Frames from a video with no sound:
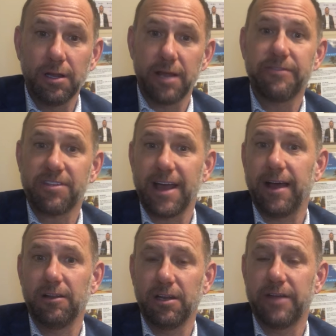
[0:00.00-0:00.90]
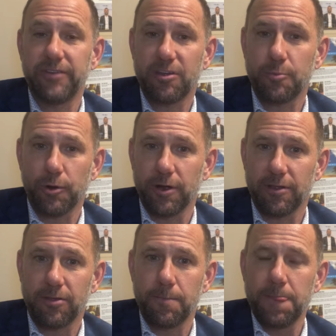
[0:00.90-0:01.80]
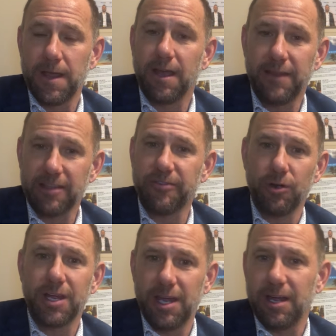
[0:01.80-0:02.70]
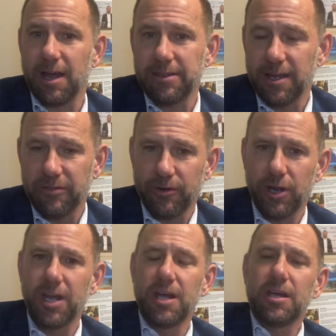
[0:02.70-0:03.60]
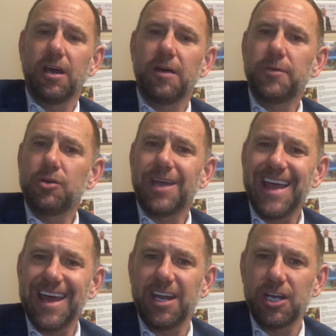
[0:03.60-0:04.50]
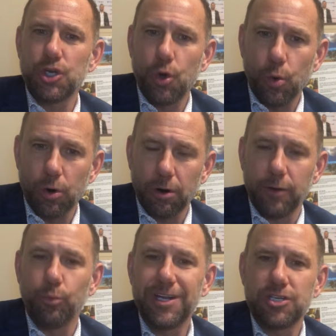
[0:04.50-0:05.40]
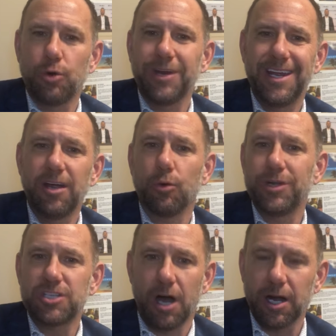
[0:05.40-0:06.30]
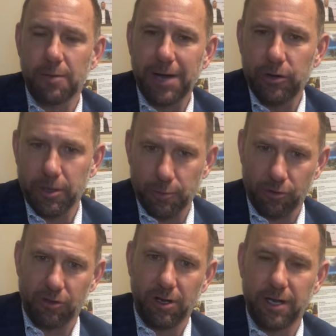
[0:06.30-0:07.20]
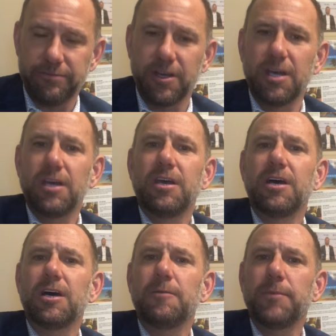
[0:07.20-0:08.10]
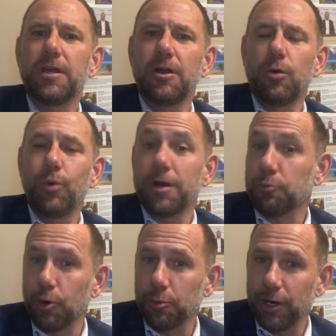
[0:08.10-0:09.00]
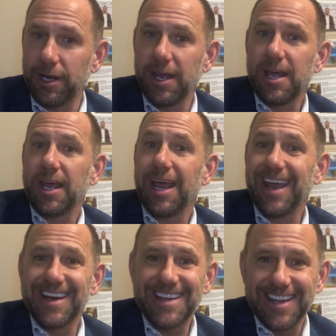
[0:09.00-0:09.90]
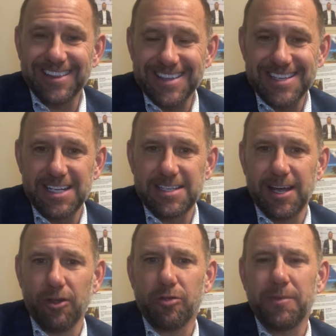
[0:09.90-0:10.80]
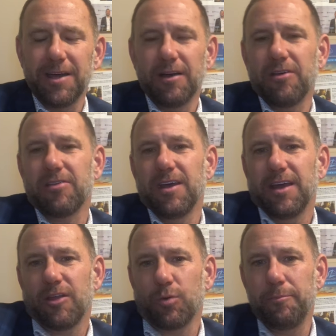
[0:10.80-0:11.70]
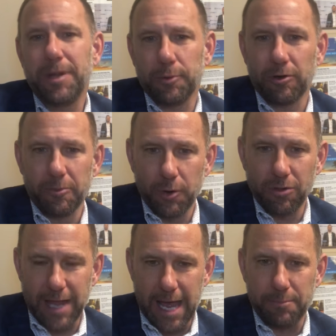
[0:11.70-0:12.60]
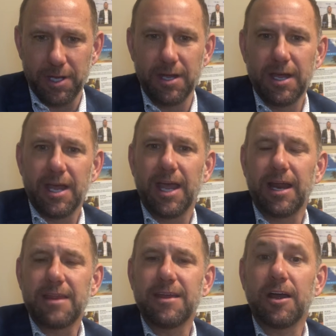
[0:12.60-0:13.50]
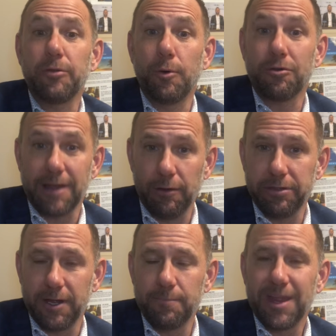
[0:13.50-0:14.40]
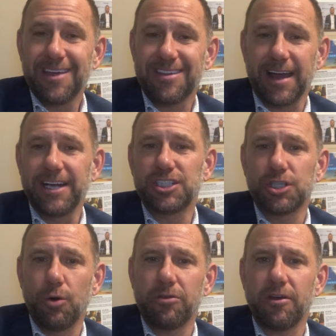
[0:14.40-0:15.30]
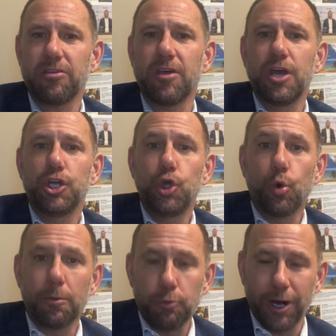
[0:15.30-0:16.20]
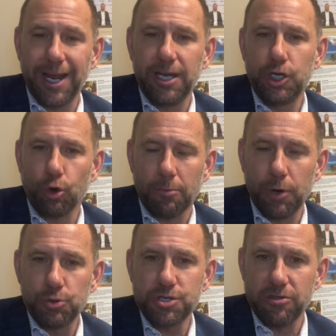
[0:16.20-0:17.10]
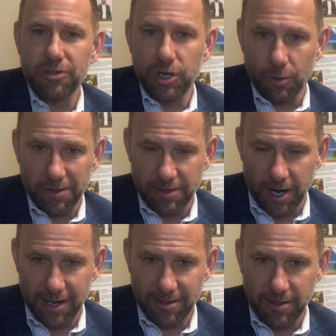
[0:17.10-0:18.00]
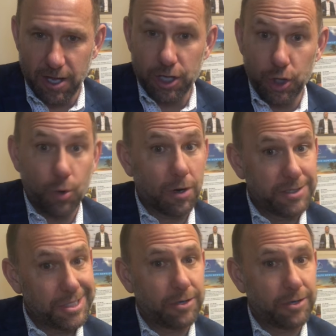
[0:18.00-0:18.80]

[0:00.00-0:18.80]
lifestyle and life experience. And that's very key. I think it's very, you can't ignore, and we talk about your personal life, when appropriate, and get the details, because it's when people are the most happy and I think are the most healthy. Science shows us your brain, your emotions, and your thoughts, your